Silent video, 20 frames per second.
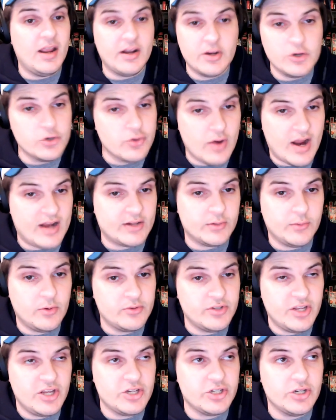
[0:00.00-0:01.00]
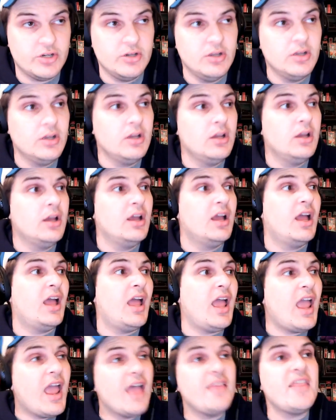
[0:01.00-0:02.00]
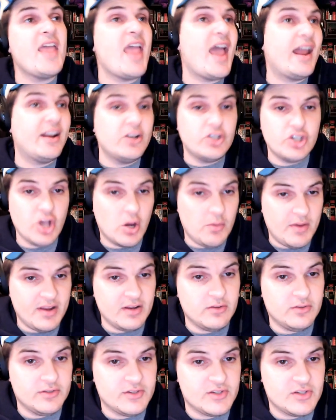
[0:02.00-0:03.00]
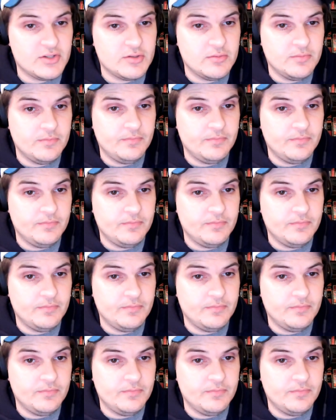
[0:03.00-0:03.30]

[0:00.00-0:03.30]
and could crack the rotation. And they added Joe Ingles.